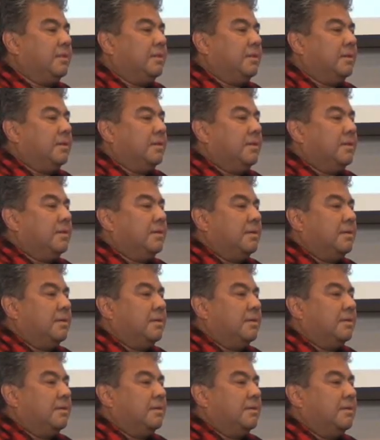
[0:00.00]

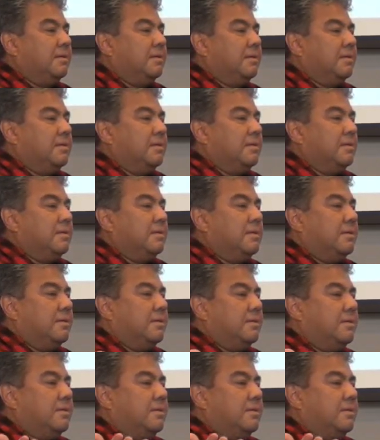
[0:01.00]
(no one is talking)